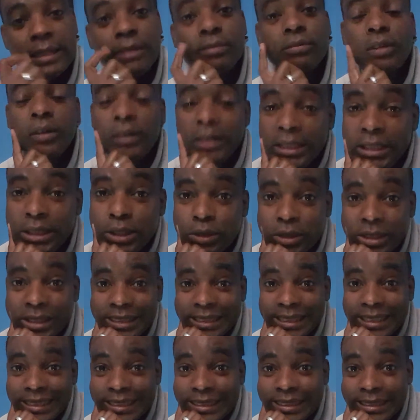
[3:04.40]
Very
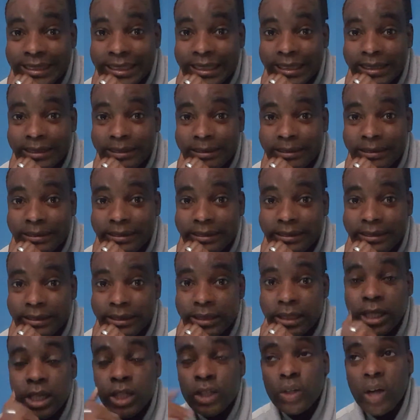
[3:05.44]
interesting, isn't it?
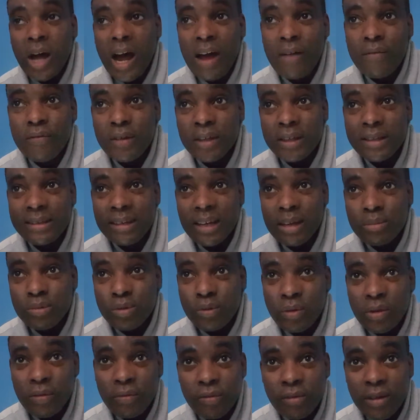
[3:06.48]
So having time
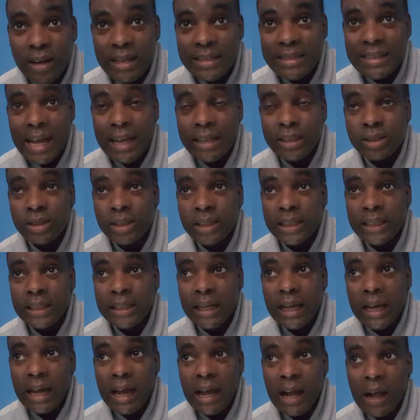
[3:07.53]
to reflect
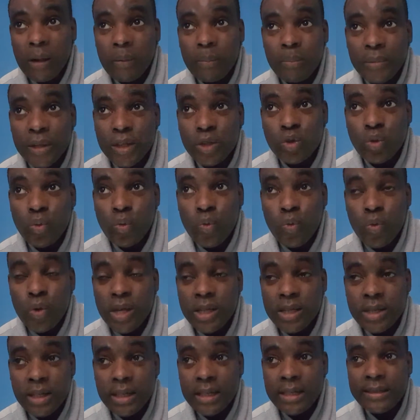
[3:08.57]
actually helped me to
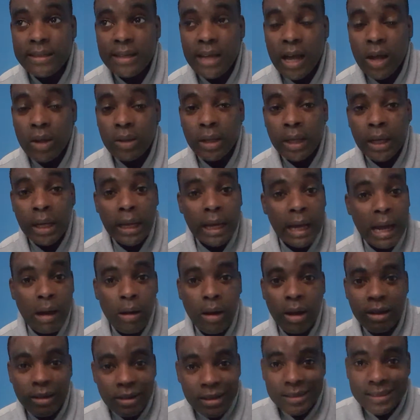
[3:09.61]
reason it out. I
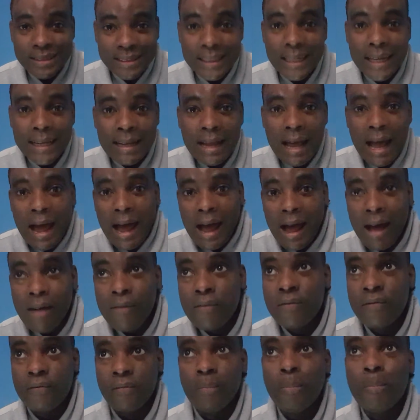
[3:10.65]
can't say that I have
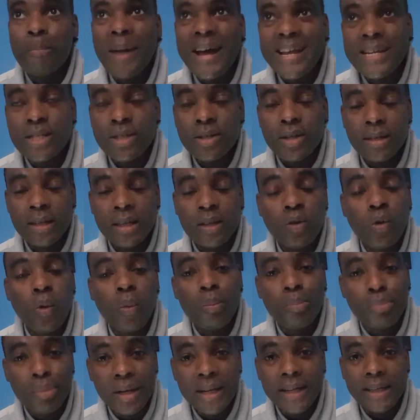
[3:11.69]
mastered it
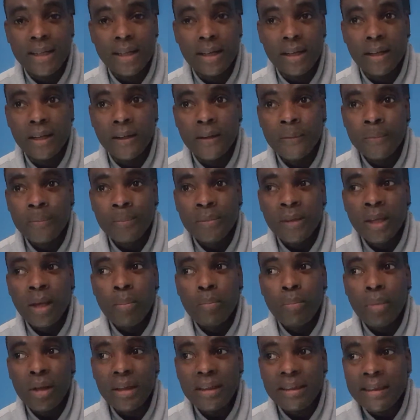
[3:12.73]
completely,
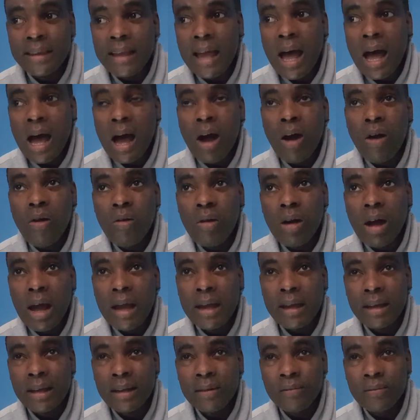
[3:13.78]
but now I
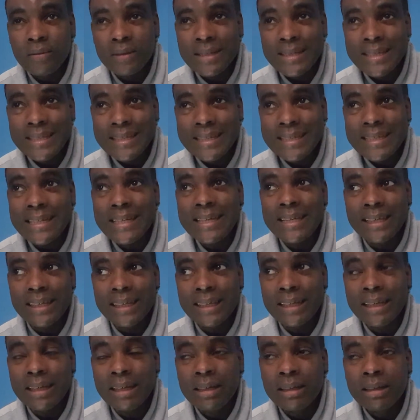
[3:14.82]
can
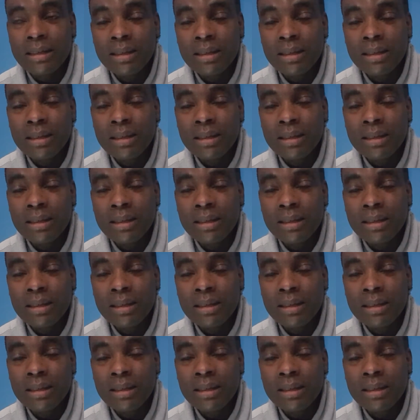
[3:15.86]
see